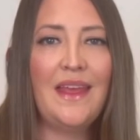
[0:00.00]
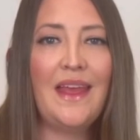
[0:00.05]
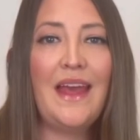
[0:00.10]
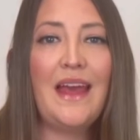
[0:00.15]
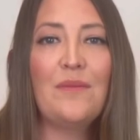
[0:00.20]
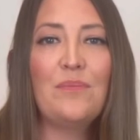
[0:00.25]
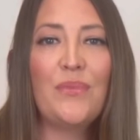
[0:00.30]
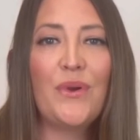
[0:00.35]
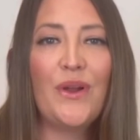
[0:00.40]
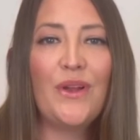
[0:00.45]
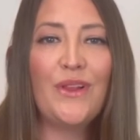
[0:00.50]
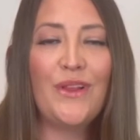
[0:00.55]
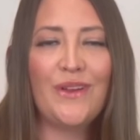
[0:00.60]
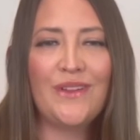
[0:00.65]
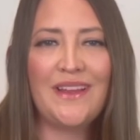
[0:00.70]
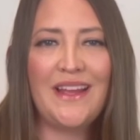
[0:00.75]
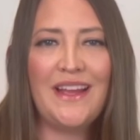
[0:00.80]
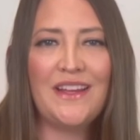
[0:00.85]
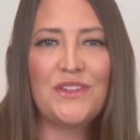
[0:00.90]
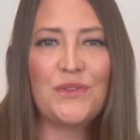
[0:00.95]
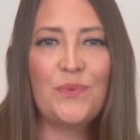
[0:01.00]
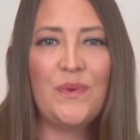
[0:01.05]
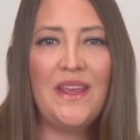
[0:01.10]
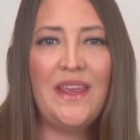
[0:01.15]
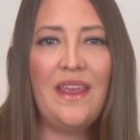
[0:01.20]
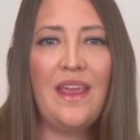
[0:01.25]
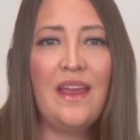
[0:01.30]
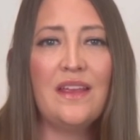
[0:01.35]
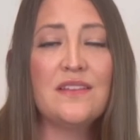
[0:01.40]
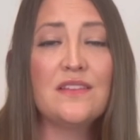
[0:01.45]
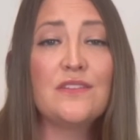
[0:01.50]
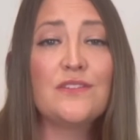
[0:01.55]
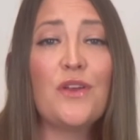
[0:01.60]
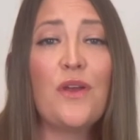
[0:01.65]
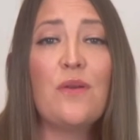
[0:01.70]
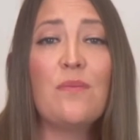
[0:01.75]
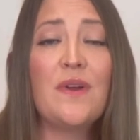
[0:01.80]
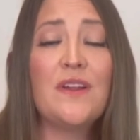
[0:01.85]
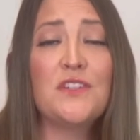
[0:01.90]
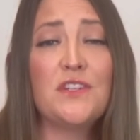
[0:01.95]
At Pro Long Lash, we care
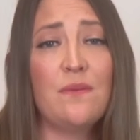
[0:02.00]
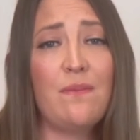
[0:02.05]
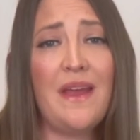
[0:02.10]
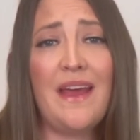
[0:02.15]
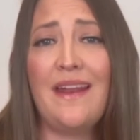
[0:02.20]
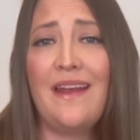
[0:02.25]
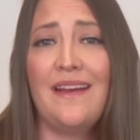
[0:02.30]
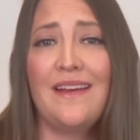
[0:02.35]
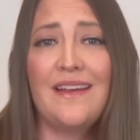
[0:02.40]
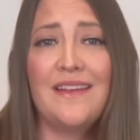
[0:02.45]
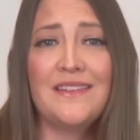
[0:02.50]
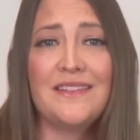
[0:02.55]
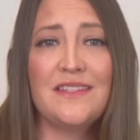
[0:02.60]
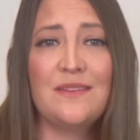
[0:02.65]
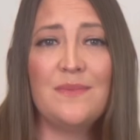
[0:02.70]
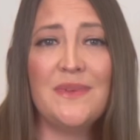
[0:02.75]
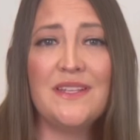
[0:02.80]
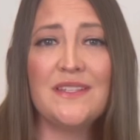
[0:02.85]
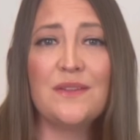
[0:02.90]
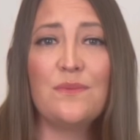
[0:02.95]
so much about our customers,